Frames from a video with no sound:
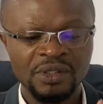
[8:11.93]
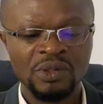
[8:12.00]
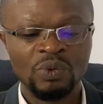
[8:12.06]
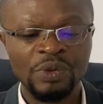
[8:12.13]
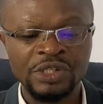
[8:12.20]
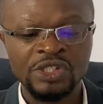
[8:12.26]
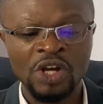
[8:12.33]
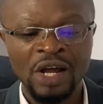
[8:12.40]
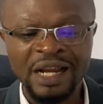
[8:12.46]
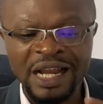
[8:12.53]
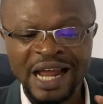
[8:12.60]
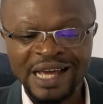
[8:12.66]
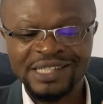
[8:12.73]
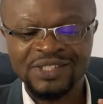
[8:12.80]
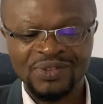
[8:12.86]
we saw
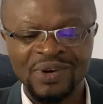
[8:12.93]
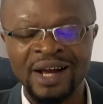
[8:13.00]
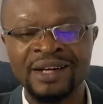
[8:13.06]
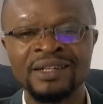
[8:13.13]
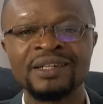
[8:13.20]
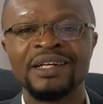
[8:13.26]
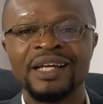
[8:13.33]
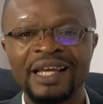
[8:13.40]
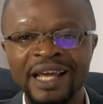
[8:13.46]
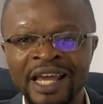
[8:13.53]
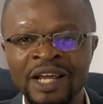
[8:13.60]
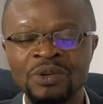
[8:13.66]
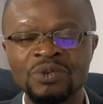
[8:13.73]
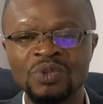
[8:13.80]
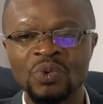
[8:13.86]
less run-in